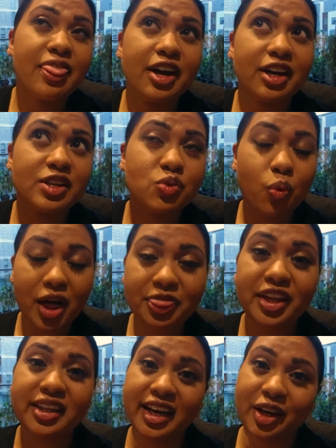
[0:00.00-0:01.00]
there is
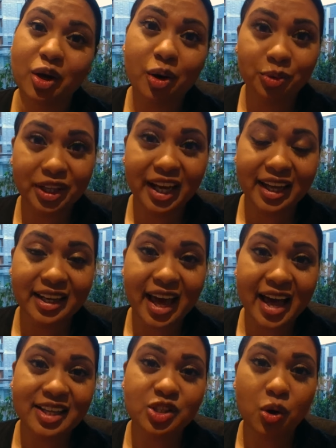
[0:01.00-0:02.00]
one thing that I can only get
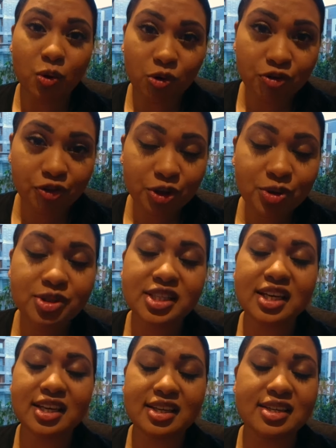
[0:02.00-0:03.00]
at Whole
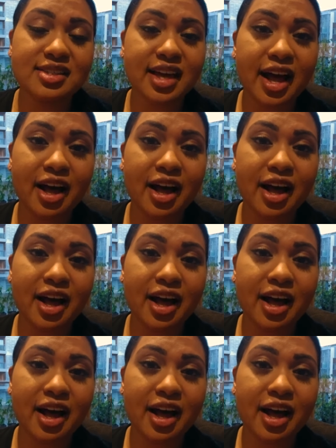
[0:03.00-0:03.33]
Foods is